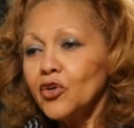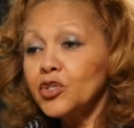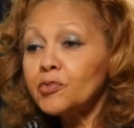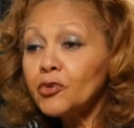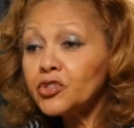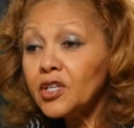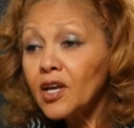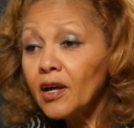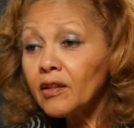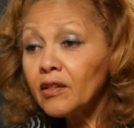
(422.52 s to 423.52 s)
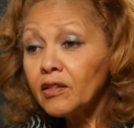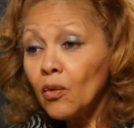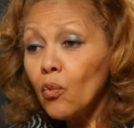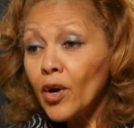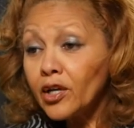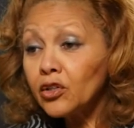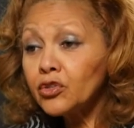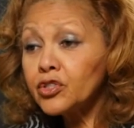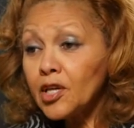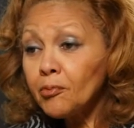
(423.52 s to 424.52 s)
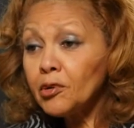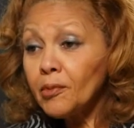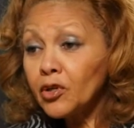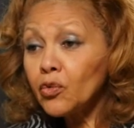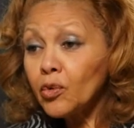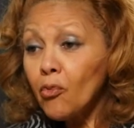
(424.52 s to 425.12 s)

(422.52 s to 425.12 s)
You were supposed to get the Winkler Supplemental